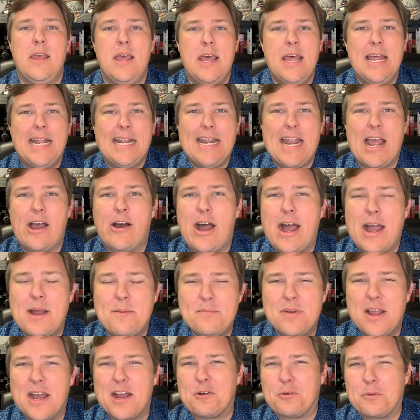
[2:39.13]
Now,
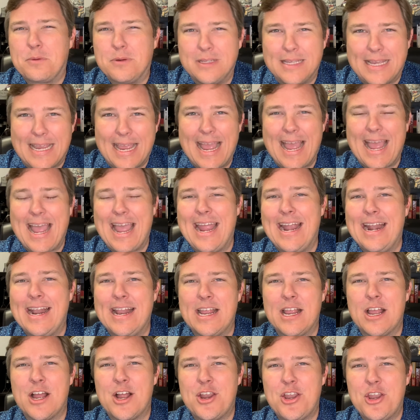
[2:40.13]
I'm not really
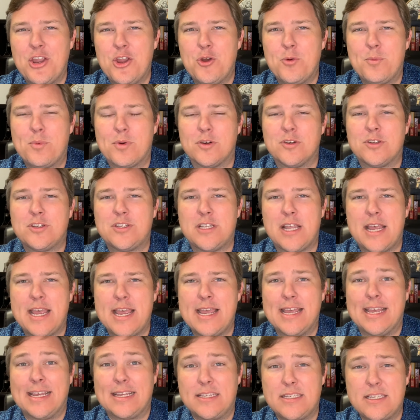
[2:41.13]
hating on you per
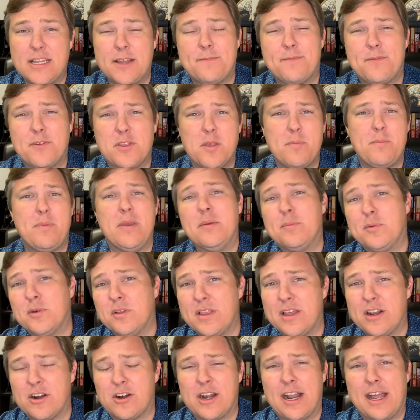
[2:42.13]
se, except for the people
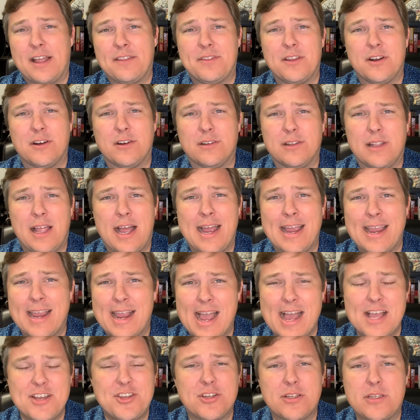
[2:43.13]
that are out there lying.
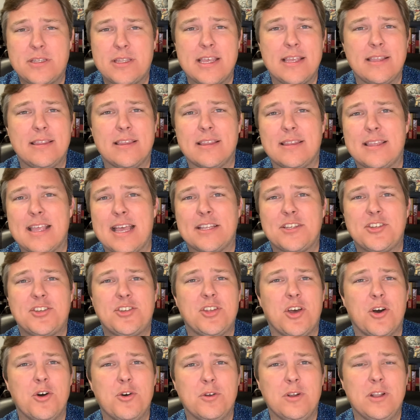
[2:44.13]
I just think that that's
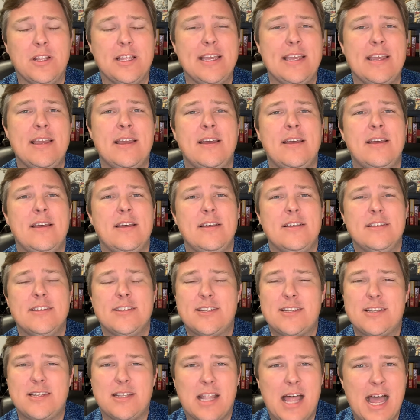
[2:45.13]
totally
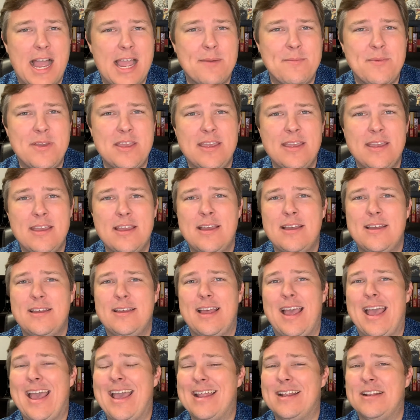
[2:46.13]
slimy
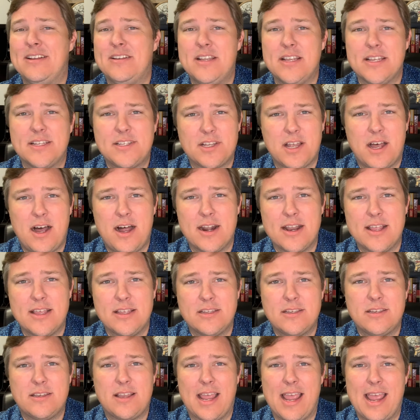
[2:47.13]
and
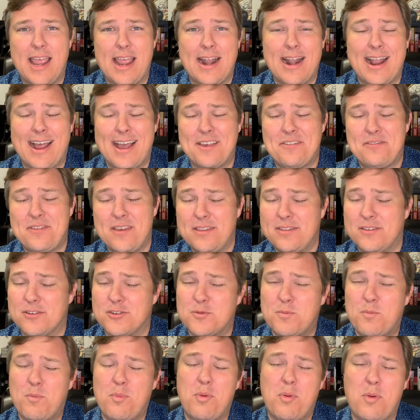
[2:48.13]
dishonest, and I think
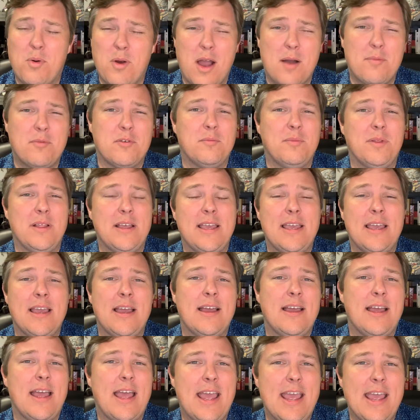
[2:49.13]
there's
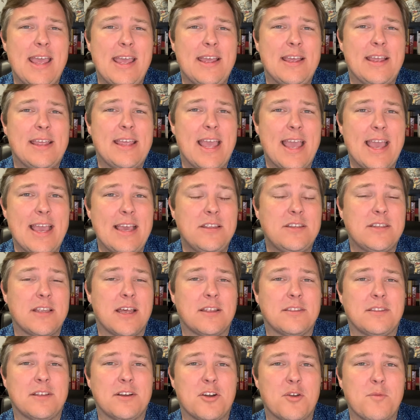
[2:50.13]
probably a case
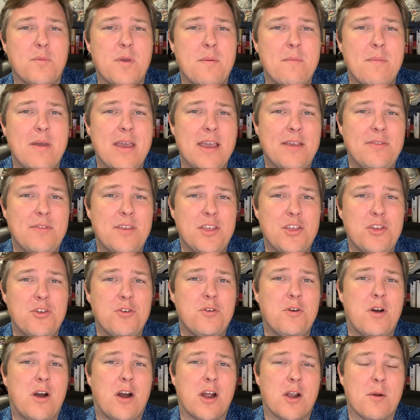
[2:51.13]
out there to be made that
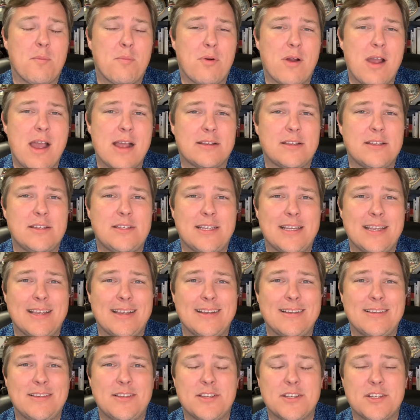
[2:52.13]
you are
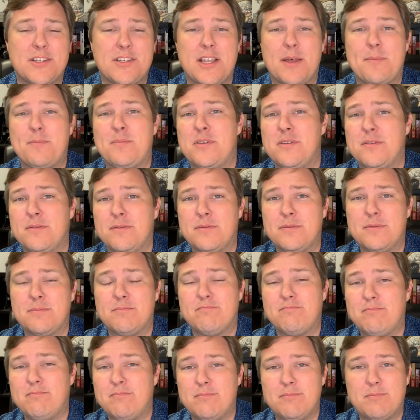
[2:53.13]
practicing deceptive
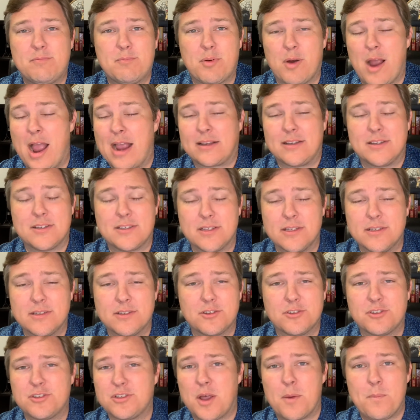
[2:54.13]

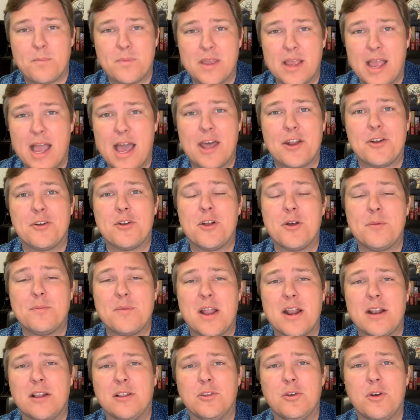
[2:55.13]
practices or something. I don't know. I'm
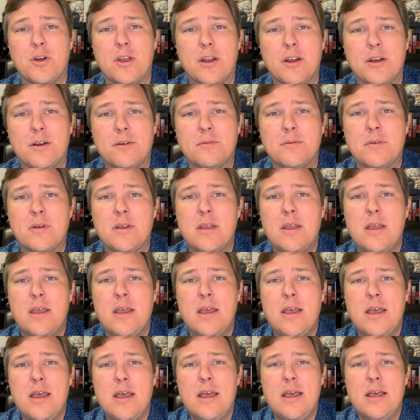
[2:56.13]
not a lawyer.
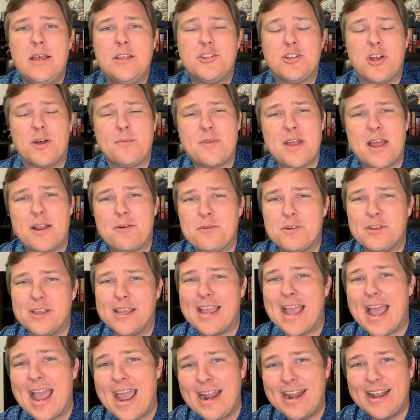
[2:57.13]
So I'm not really
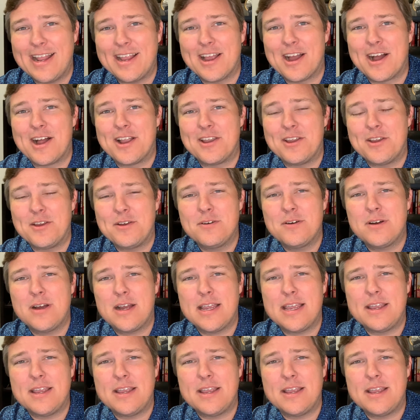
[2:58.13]
hating on you.